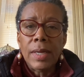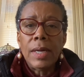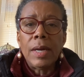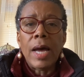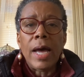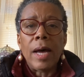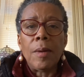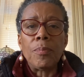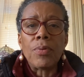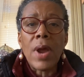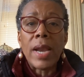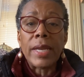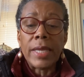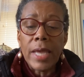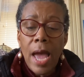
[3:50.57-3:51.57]

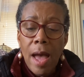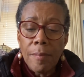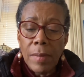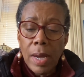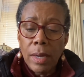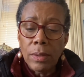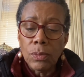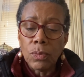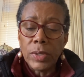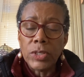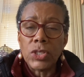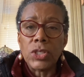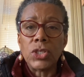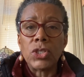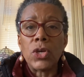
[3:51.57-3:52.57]
Pranayama, which
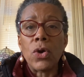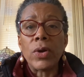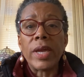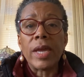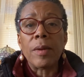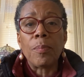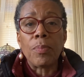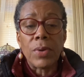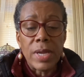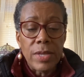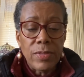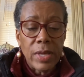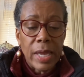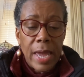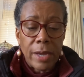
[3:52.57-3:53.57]
is yogic
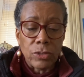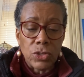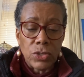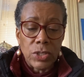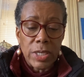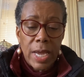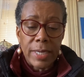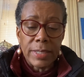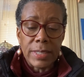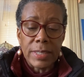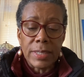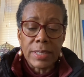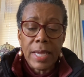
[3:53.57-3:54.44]
breathing exercises,